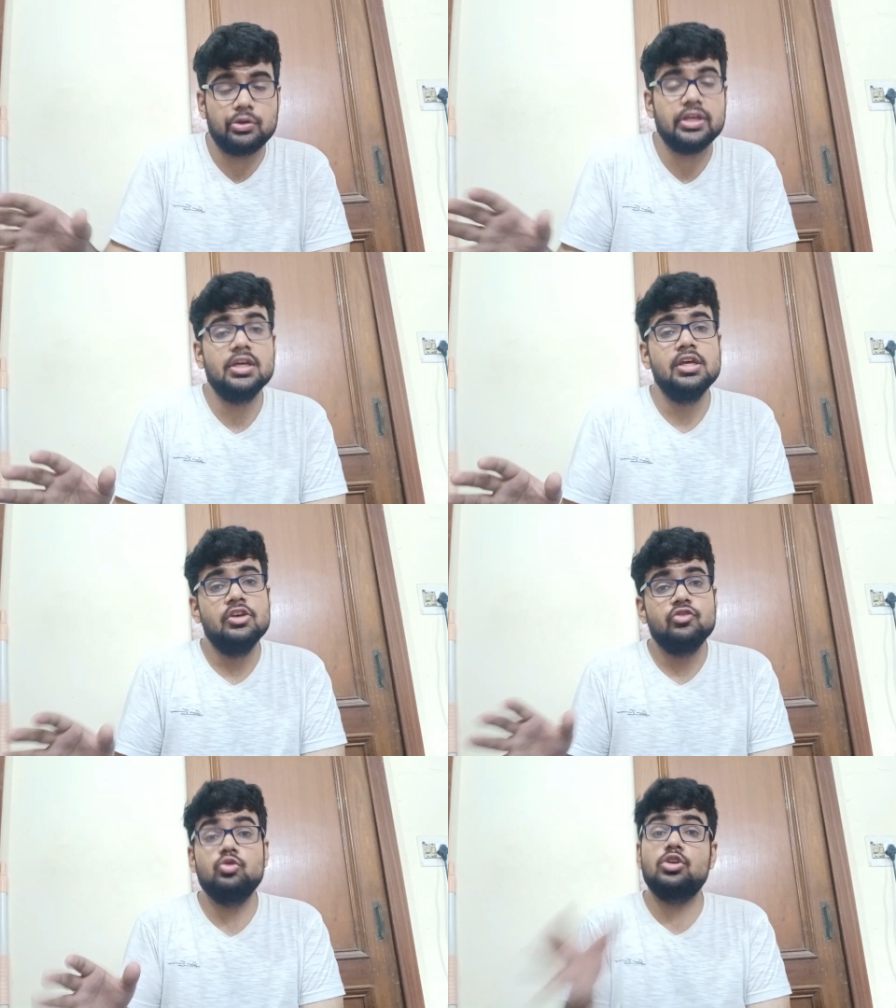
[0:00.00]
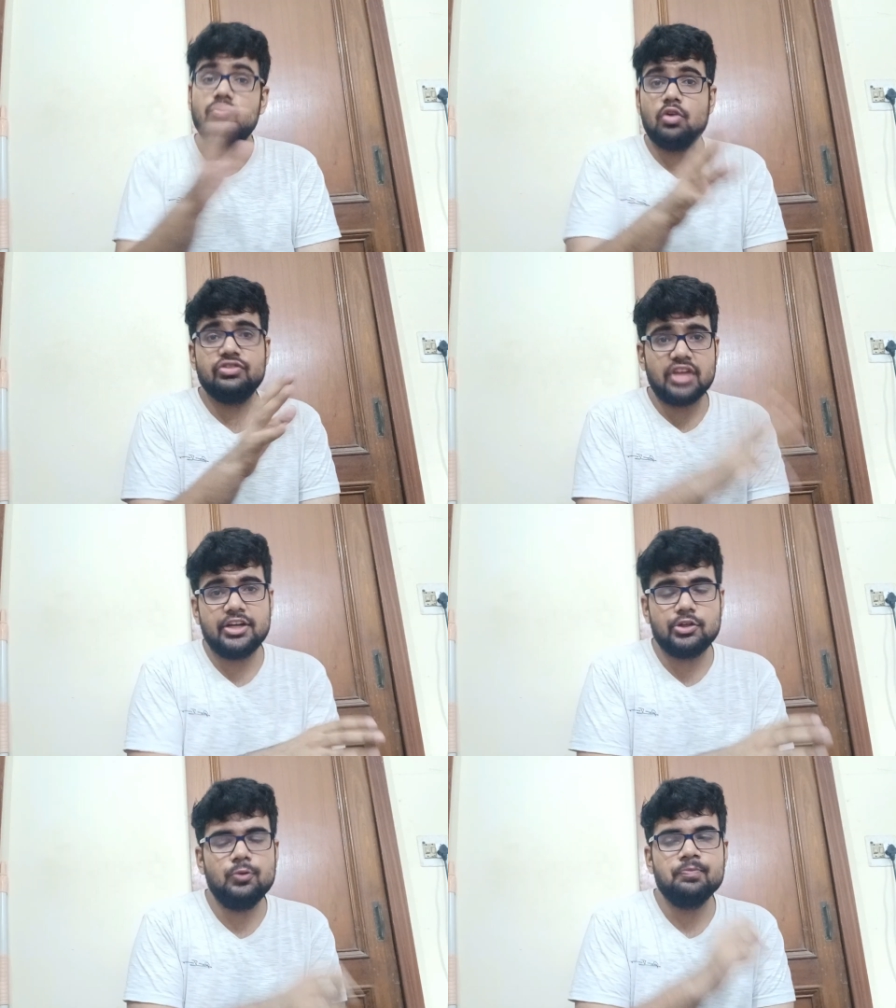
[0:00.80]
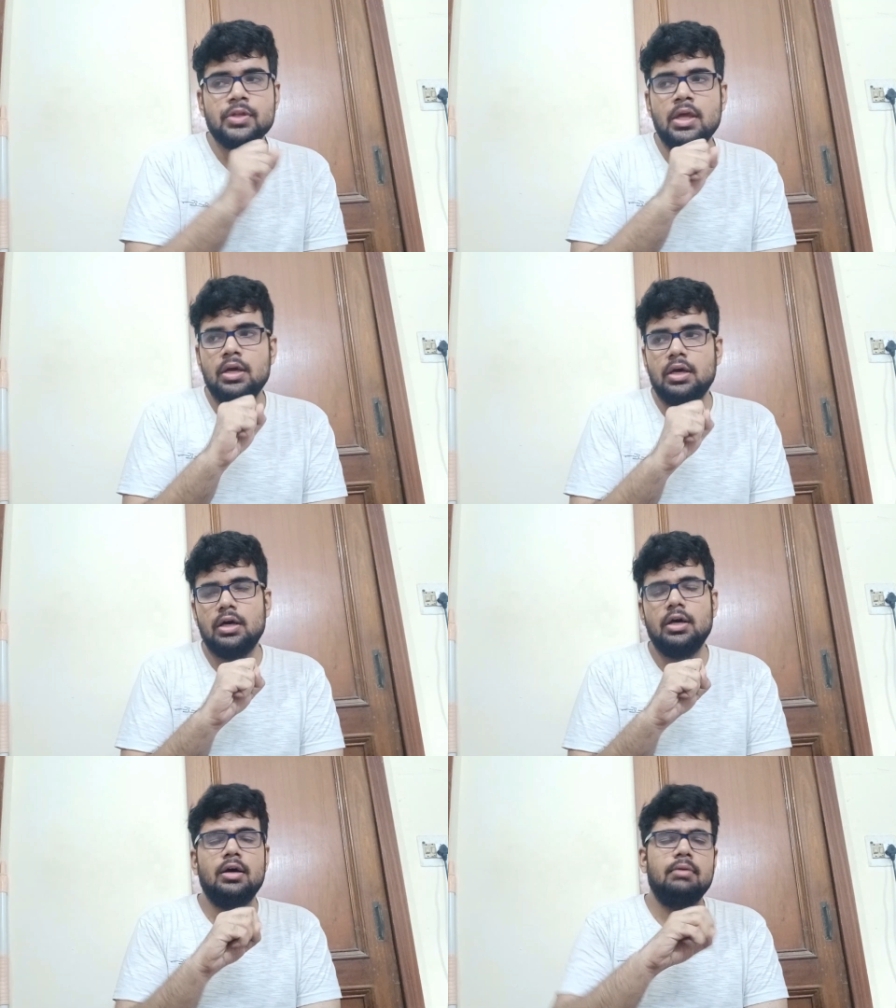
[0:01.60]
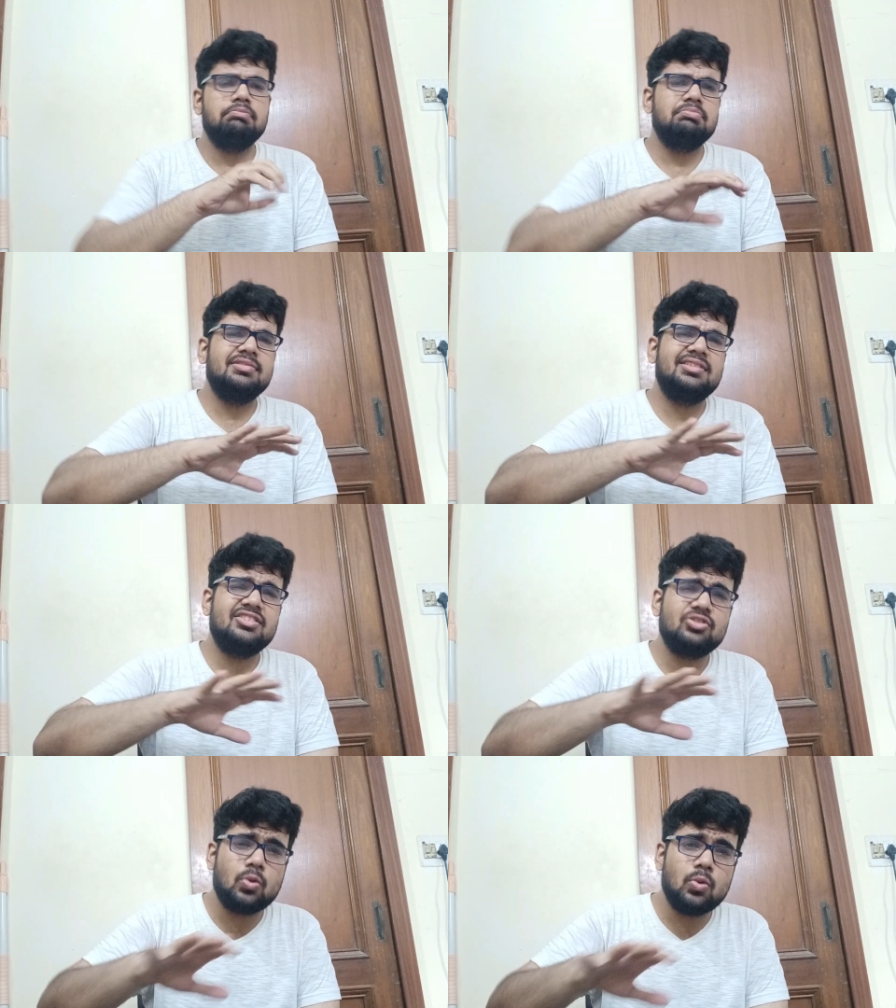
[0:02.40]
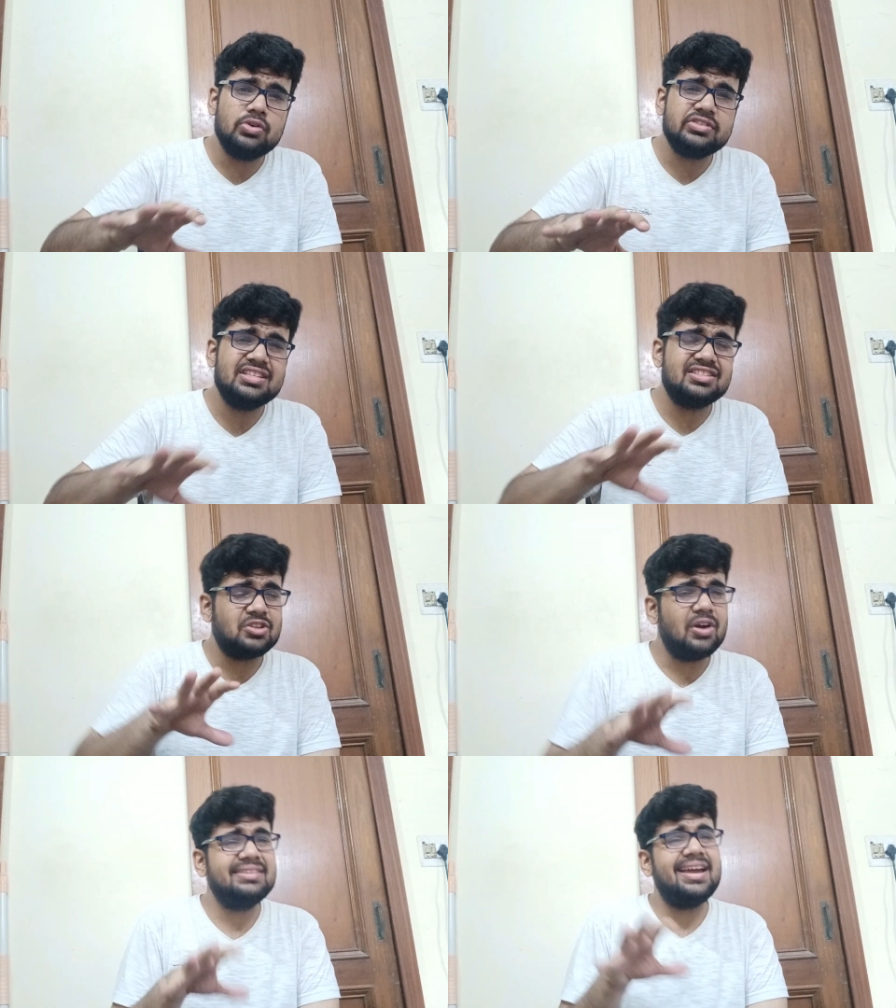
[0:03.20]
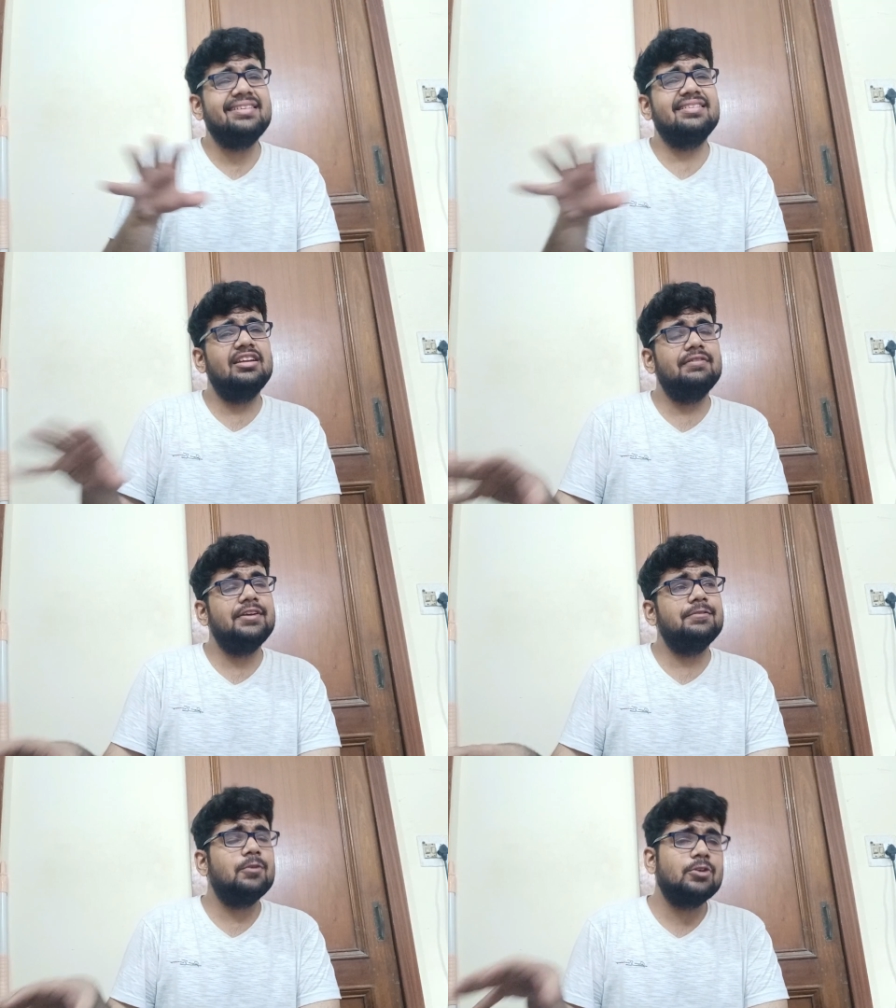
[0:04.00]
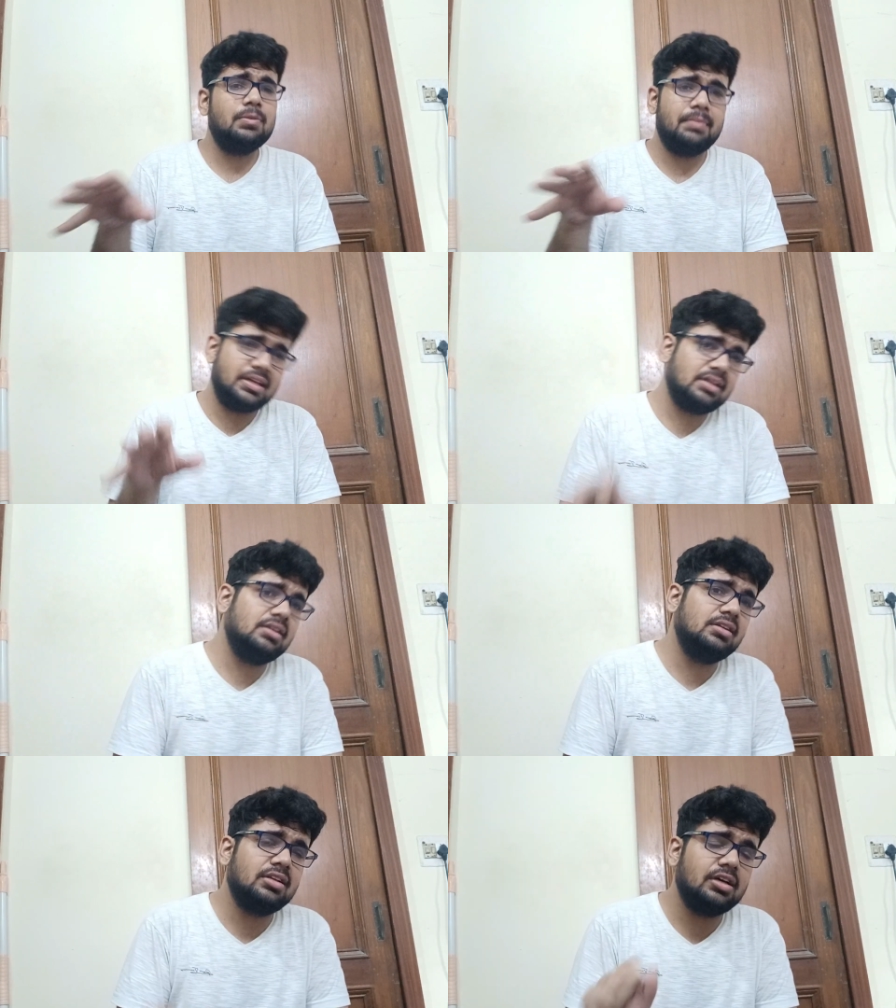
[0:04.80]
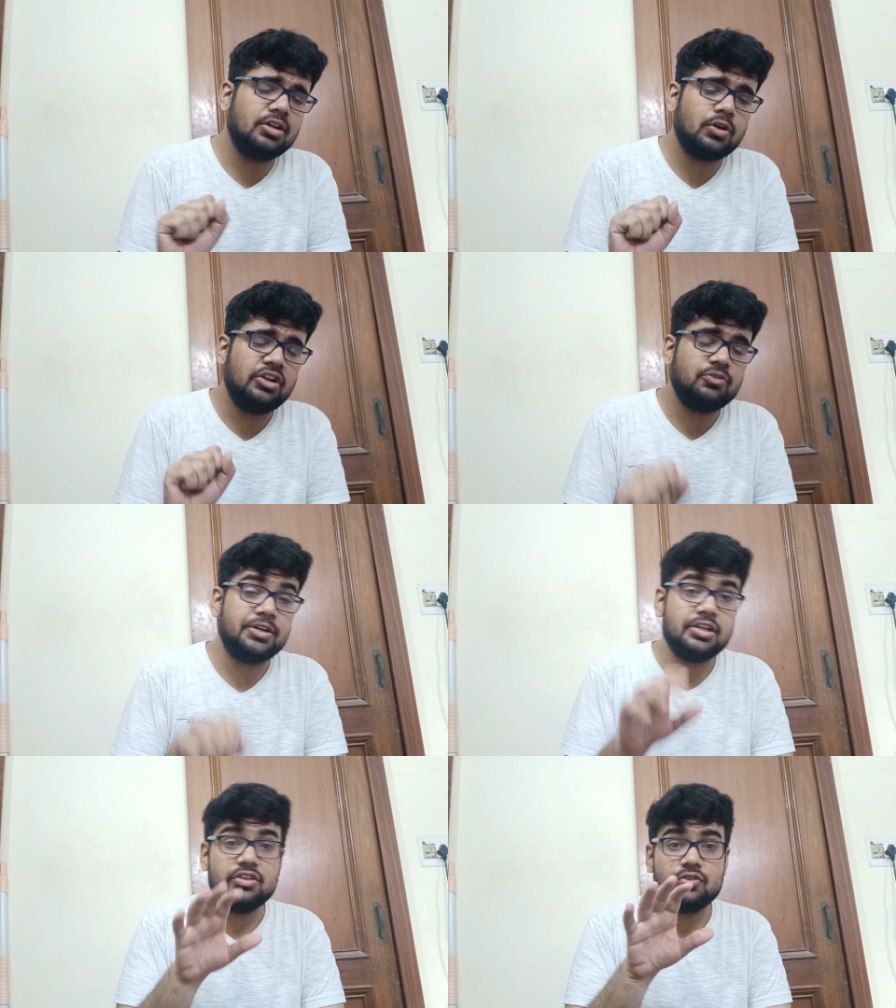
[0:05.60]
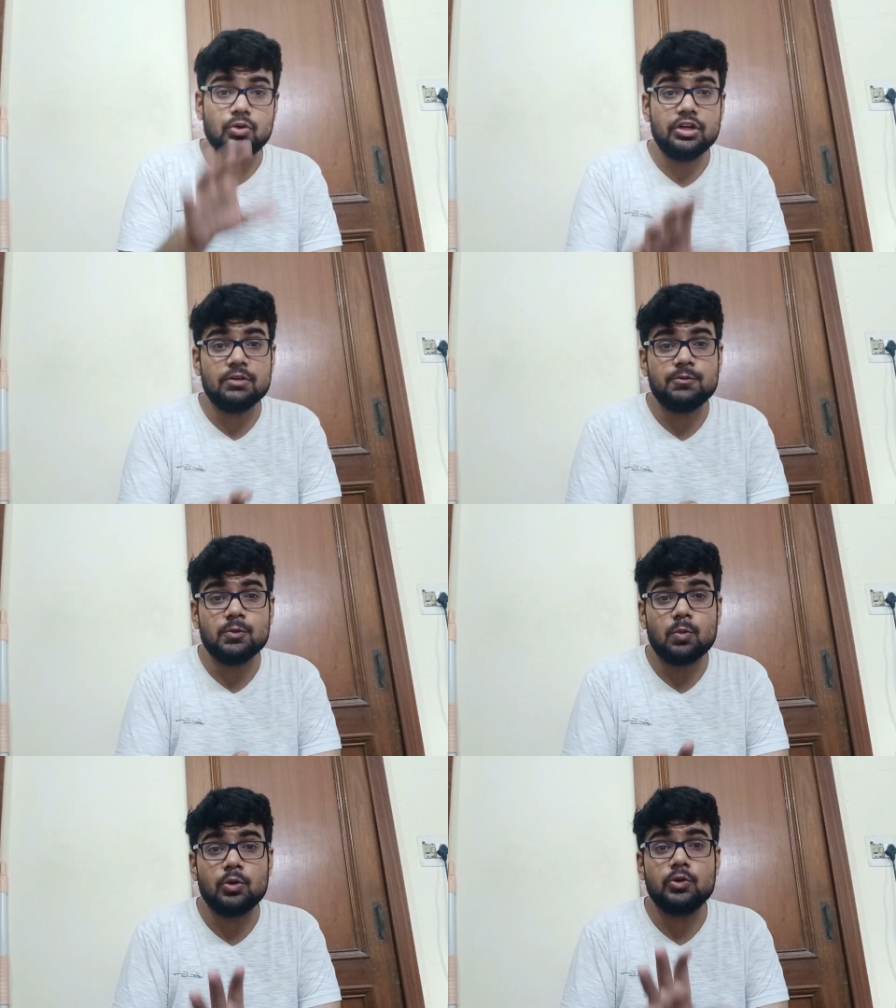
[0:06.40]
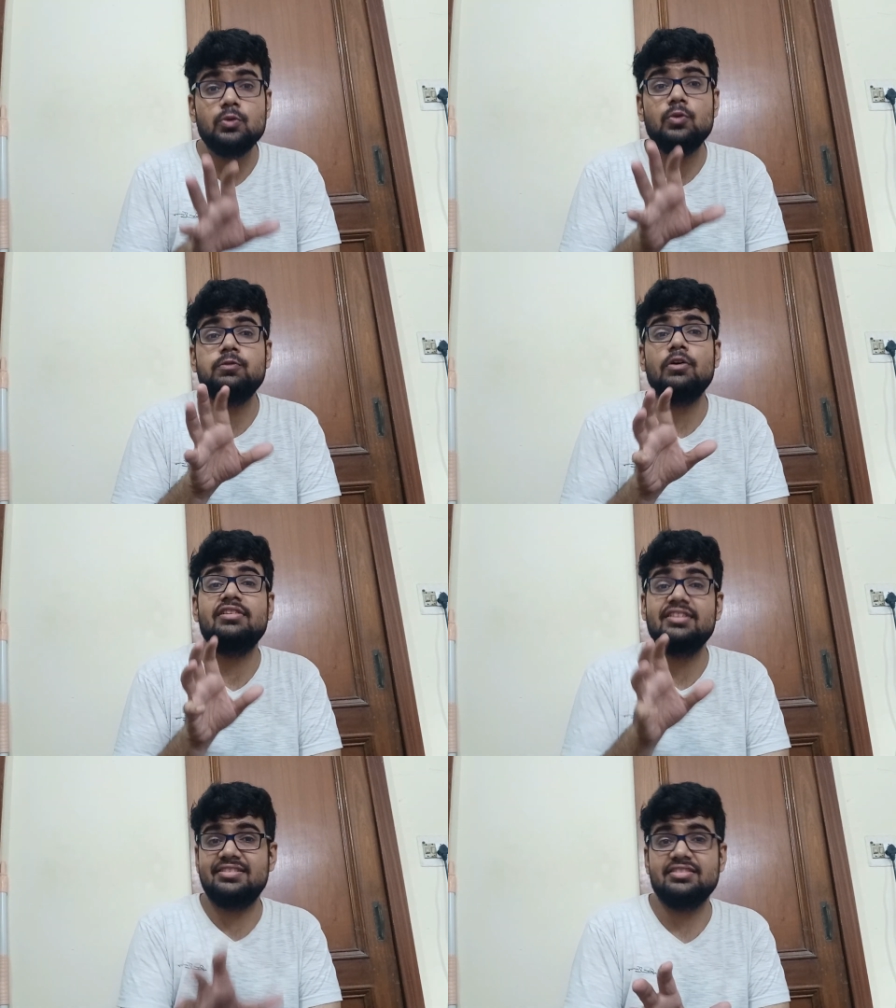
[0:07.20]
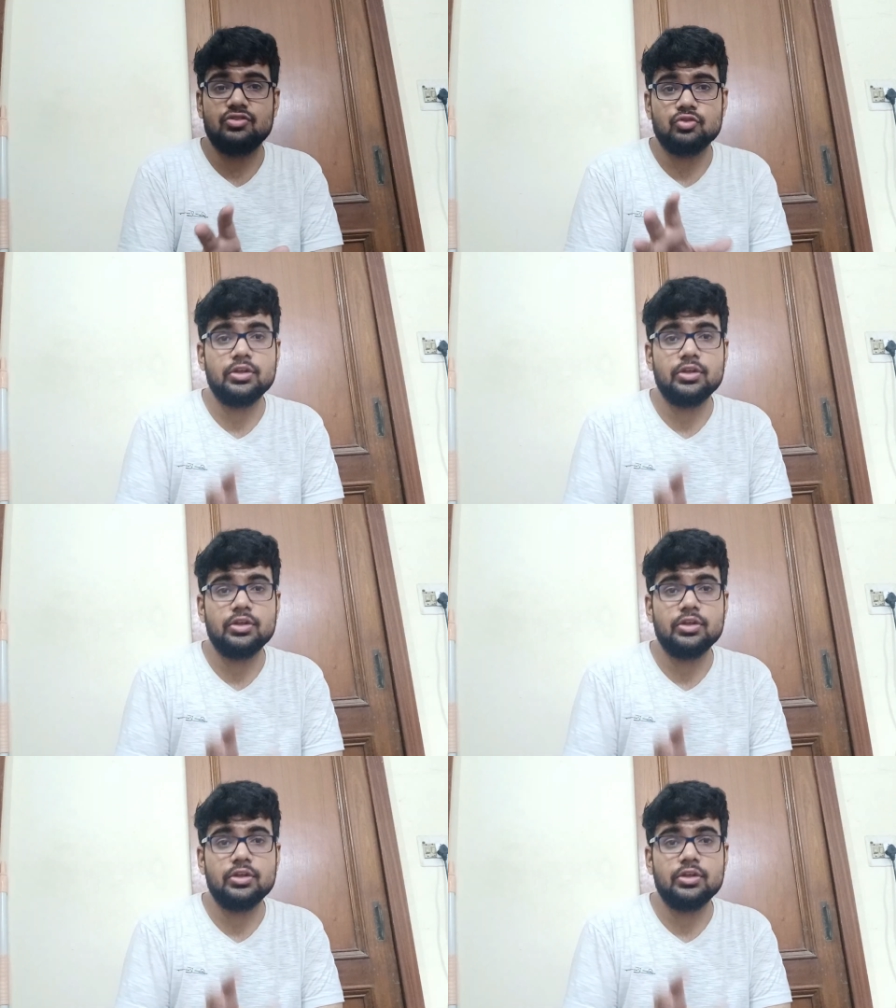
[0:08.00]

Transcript: Okay, so you can watch that too. Uh, that course is not that relevant for your medical uh, knowledge, but it is good if you want to go for research.